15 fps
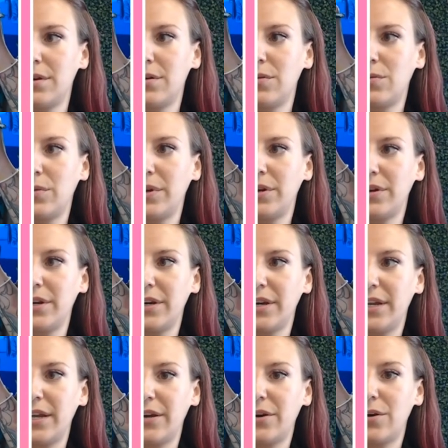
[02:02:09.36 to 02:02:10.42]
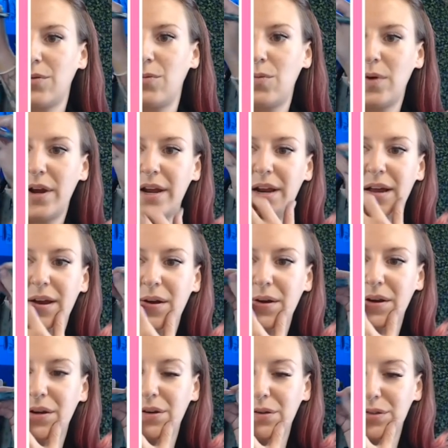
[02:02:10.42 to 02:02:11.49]
We are gonna get our white out
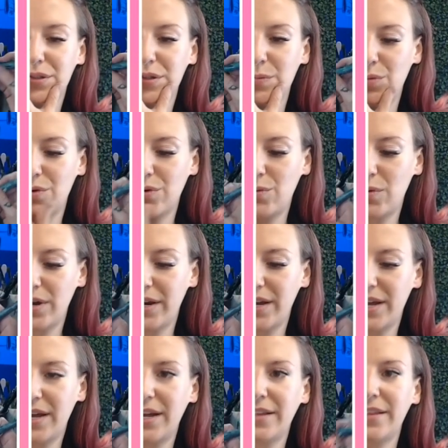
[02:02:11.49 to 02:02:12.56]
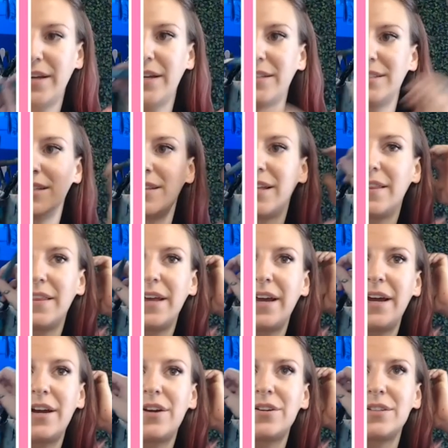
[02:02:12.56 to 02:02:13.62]
and do some more white highlights, and then the
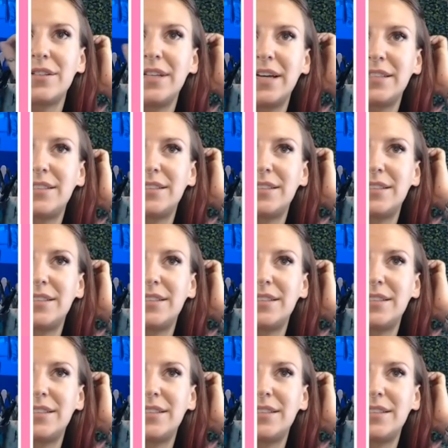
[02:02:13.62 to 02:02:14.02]
hairs, and that's